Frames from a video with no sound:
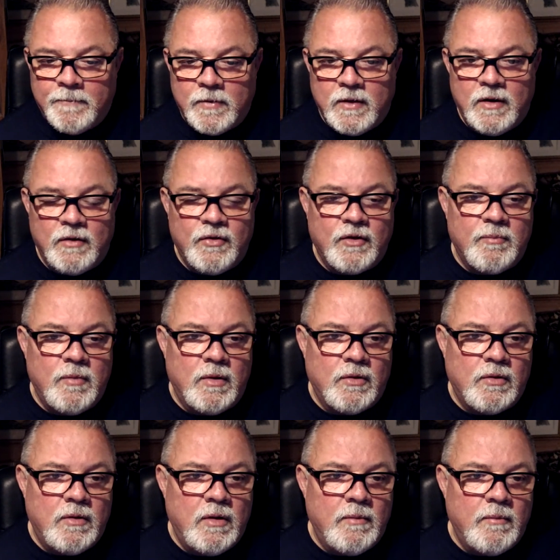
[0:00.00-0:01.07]

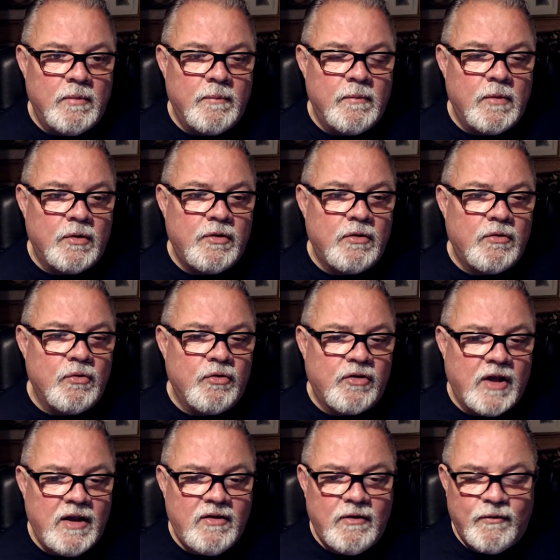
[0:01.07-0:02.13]
Martin
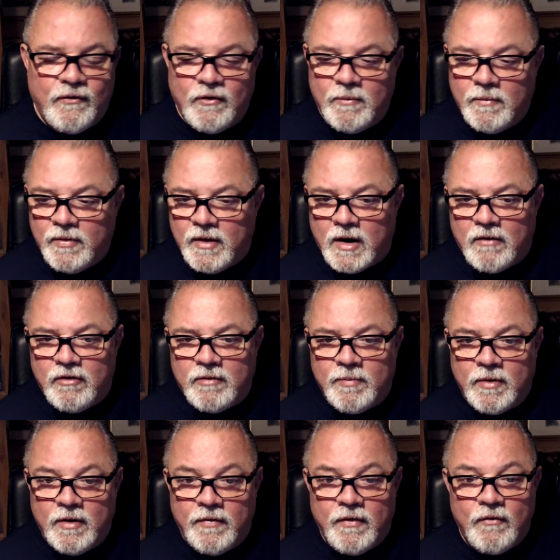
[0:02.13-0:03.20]
Scorsese film, The
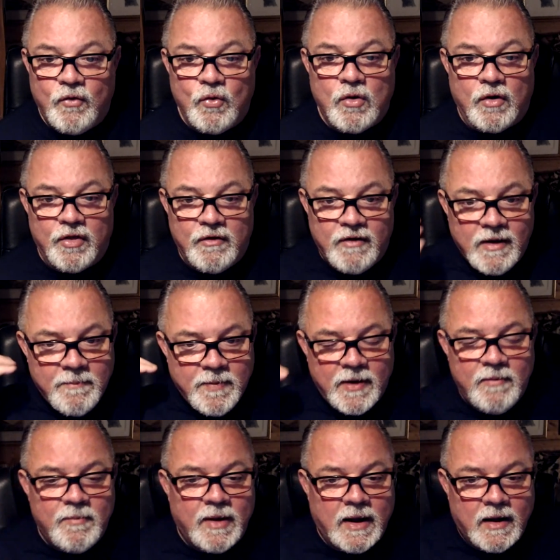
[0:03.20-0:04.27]
Irishman, and they've all got their hair
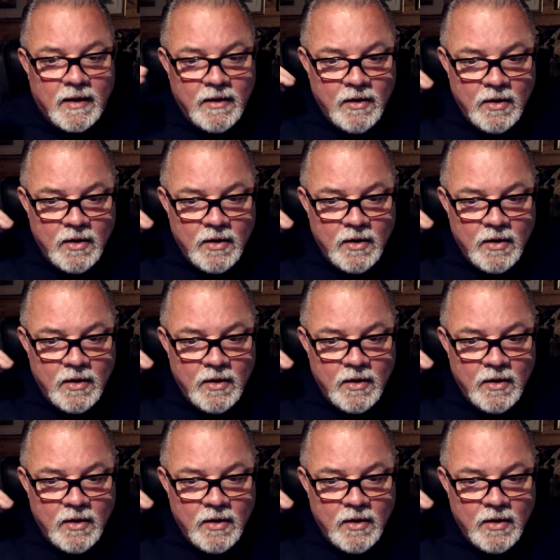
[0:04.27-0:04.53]
pinned back.